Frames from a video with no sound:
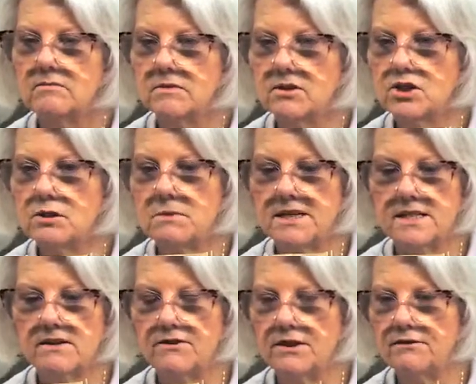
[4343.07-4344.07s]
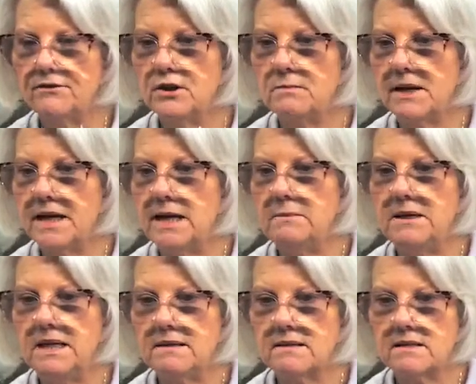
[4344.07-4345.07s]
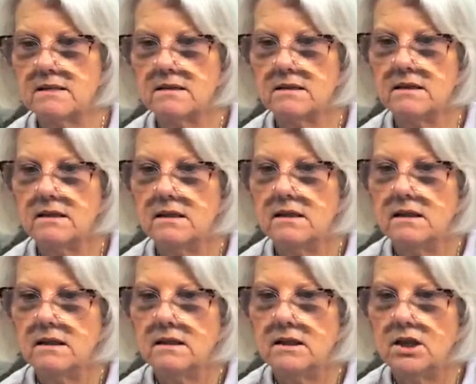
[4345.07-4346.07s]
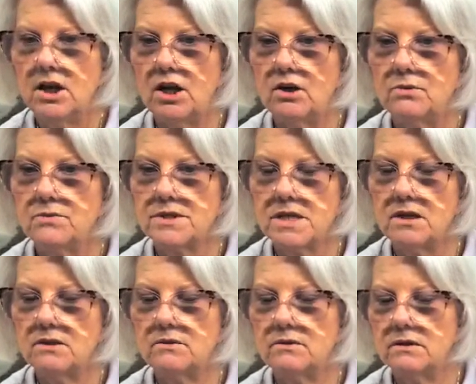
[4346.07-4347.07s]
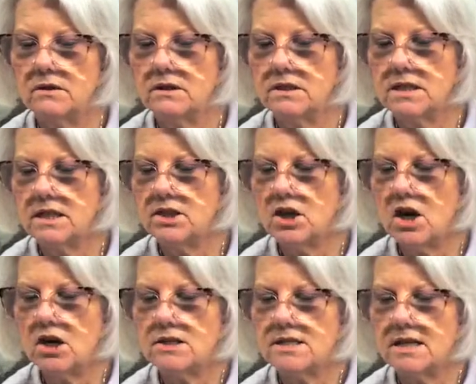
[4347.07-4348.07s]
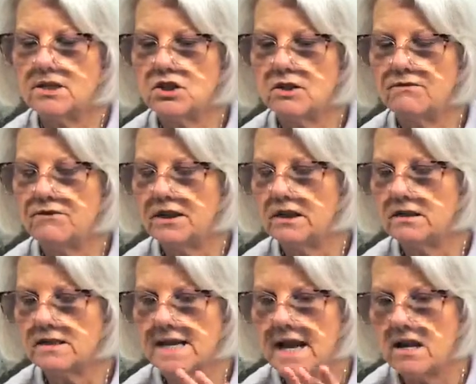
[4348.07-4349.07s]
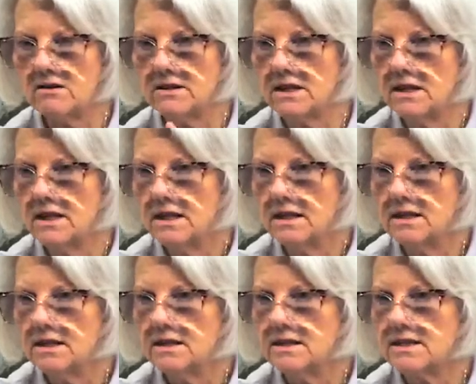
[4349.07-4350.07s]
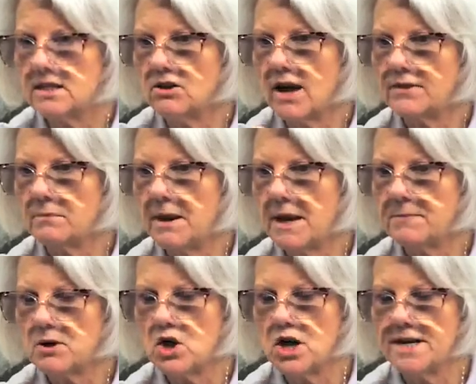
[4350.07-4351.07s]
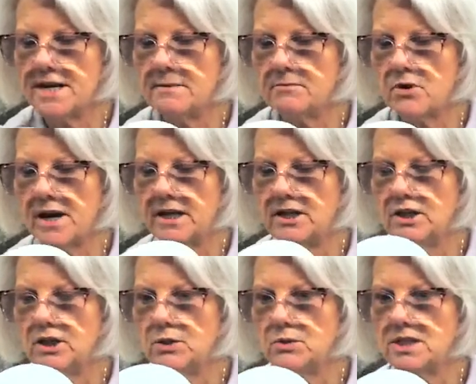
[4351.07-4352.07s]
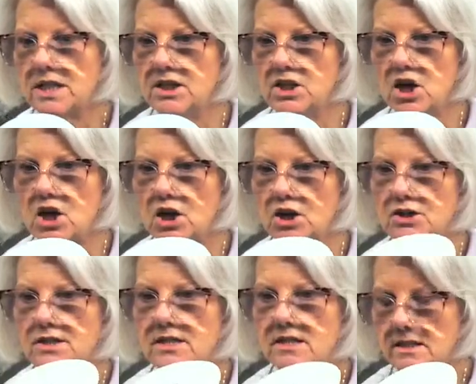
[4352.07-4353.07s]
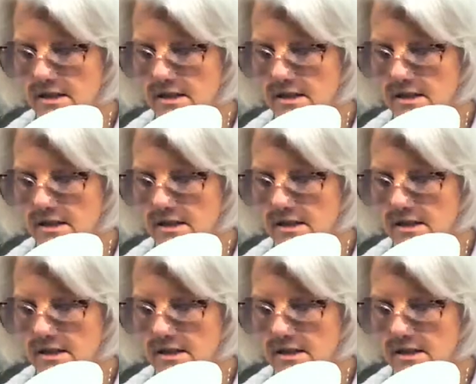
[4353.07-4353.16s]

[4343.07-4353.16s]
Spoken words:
shoot myself in the foot by any means, you know. So 10 yards, as you can feel, sound, still got the paper on it, brand new, 10 yards,